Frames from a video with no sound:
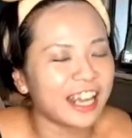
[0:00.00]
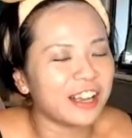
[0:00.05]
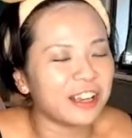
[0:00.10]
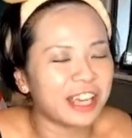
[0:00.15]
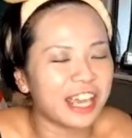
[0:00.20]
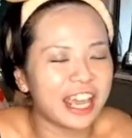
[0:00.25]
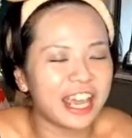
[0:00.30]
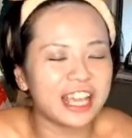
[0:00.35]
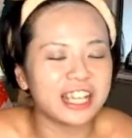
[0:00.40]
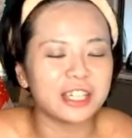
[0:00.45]

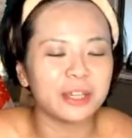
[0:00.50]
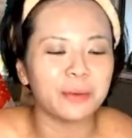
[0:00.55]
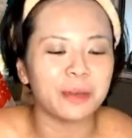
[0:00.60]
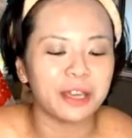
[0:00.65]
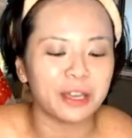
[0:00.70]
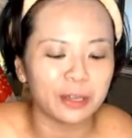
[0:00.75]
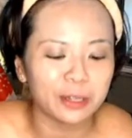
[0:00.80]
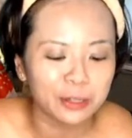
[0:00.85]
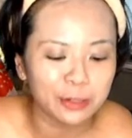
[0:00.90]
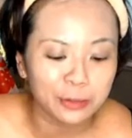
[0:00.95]
Okay, so we're
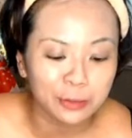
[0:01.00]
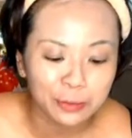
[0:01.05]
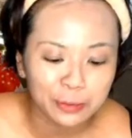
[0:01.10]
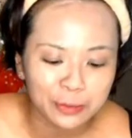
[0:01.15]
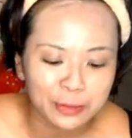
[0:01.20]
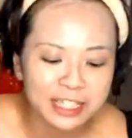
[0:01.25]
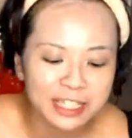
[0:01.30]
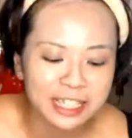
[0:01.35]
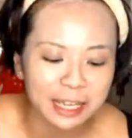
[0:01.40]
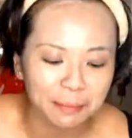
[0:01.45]
gonna
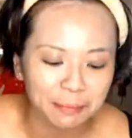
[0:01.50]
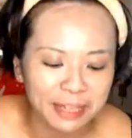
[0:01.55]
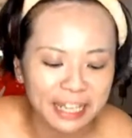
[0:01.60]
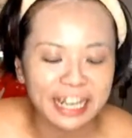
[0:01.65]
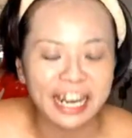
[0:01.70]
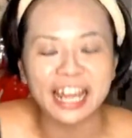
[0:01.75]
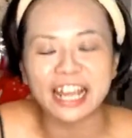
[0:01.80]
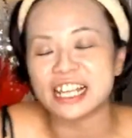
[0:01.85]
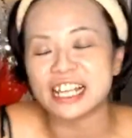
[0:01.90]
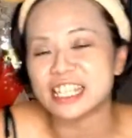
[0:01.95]
do something
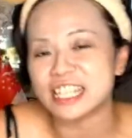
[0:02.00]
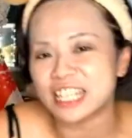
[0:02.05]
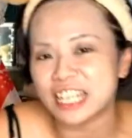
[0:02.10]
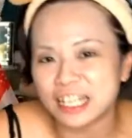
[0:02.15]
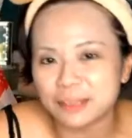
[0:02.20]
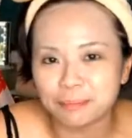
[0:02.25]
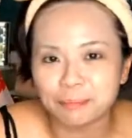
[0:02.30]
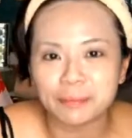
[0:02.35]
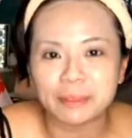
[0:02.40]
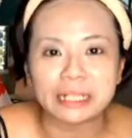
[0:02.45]
like a
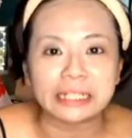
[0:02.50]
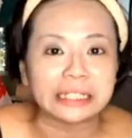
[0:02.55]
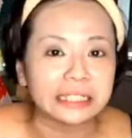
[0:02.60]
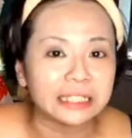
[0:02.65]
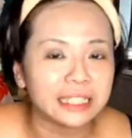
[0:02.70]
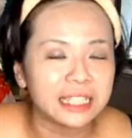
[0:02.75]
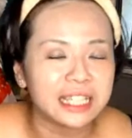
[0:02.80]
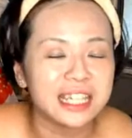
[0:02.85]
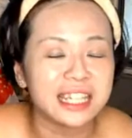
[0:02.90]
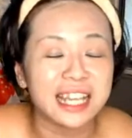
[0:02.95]

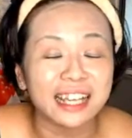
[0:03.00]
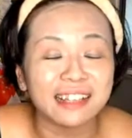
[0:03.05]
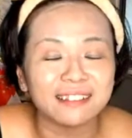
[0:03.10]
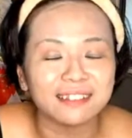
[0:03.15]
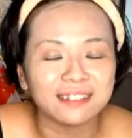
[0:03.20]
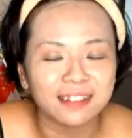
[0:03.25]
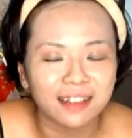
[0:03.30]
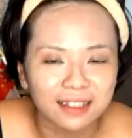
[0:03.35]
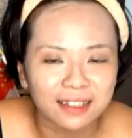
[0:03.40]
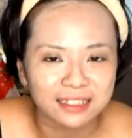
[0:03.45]

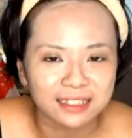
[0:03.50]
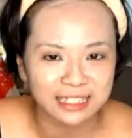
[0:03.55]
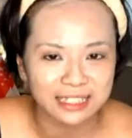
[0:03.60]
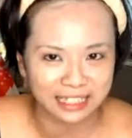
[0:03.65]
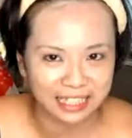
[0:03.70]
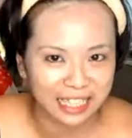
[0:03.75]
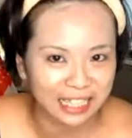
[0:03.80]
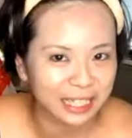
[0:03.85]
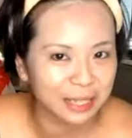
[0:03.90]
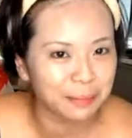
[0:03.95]
single
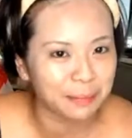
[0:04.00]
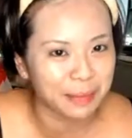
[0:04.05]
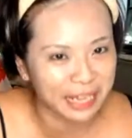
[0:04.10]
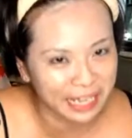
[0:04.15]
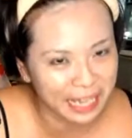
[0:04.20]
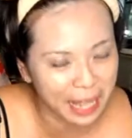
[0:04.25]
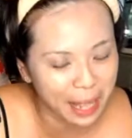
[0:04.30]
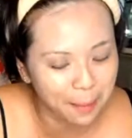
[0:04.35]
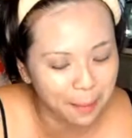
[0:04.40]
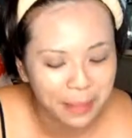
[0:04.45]
color
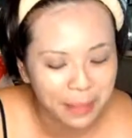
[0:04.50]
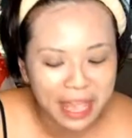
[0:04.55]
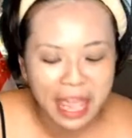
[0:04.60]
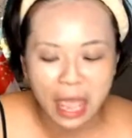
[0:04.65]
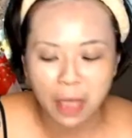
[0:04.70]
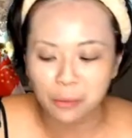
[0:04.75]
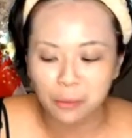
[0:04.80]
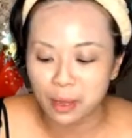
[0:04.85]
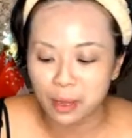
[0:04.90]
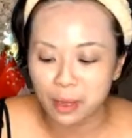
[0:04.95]
makeup,
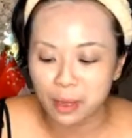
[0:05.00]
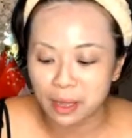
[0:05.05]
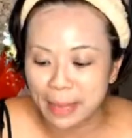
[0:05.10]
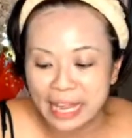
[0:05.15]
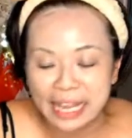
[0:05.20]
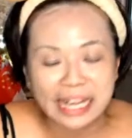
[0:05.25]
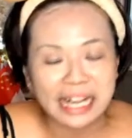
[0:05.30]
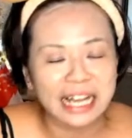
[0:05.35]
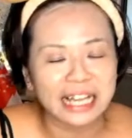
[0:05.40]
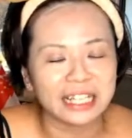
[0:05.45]
and the
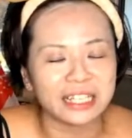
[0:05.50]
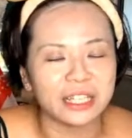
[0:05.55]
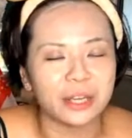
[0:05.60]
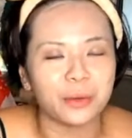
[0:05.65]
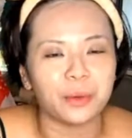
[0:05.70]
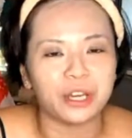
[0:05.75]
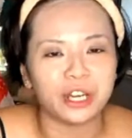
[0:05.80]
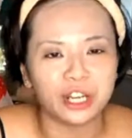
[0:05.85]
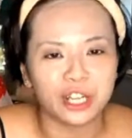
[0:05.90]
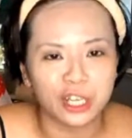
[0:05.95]
main color that
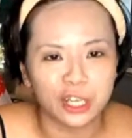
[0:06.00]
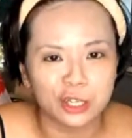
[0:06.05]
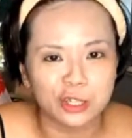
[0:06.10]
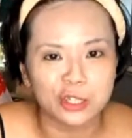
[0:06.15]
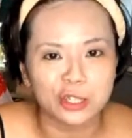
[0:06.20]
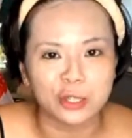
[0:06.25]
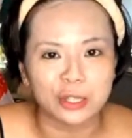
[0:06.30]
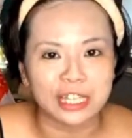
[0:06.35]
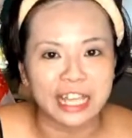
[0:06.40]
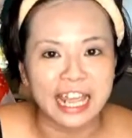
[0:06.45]
we're gonna use
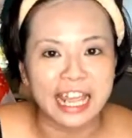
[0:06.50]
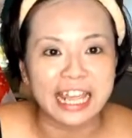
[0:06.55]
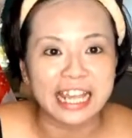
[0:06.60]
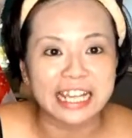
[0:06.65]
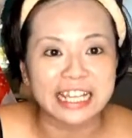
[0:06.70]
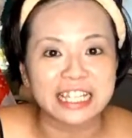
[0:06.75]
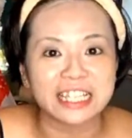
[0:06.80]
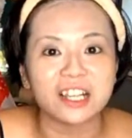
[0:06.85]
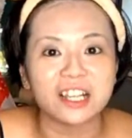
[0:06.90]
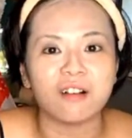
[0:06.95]
today
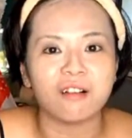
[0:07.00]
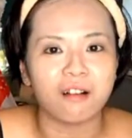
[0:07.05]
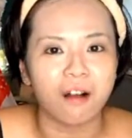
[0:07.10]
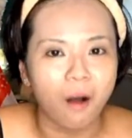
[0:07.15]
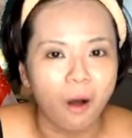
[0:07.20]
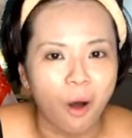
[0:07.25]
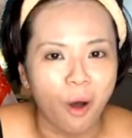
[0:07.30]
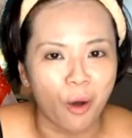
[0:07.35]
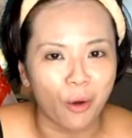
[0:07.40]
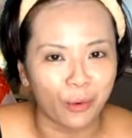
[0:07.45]
is
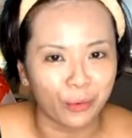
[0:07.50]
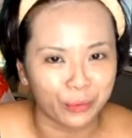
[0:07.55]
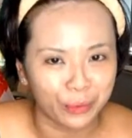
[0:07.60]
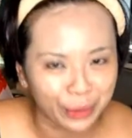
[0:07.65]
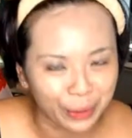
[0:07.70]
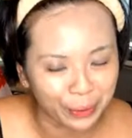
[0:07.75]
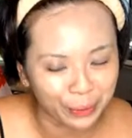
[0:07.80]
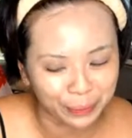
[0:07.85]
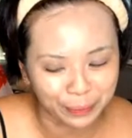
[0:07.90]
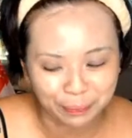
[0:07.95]

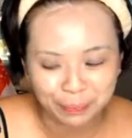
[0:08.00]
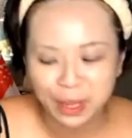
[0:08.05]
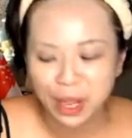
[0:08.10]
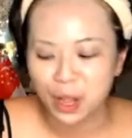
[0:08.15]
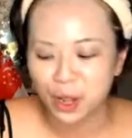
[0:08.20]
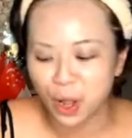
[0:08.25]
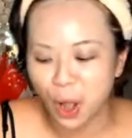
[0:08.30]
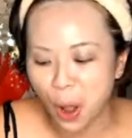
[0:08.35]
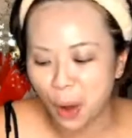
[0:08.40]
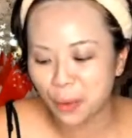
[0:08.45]
coral
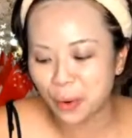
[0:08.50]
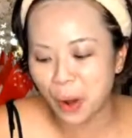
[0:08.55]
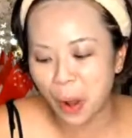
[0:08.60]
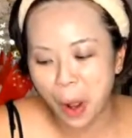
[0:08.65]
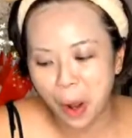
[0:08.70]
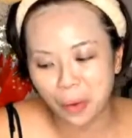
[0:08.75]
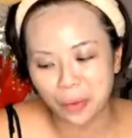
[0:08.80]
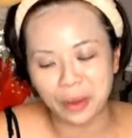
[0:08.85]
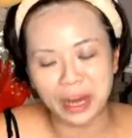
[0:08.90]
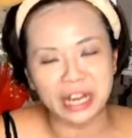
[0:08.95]

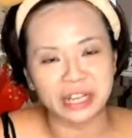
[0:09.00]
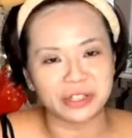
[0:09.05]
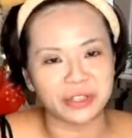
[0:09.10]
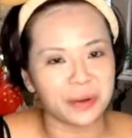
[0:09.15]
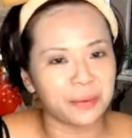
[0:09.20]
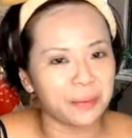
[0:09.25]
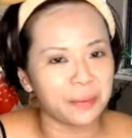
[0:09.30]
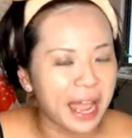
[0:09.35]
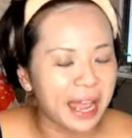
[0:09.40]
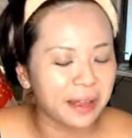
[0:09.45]
orange.
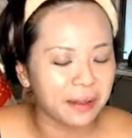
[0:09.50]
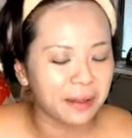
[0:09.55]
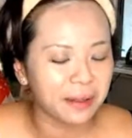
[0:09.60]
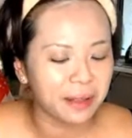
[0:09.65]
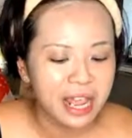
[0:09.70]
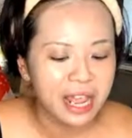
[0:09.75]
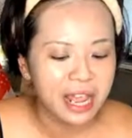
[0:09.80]
All right.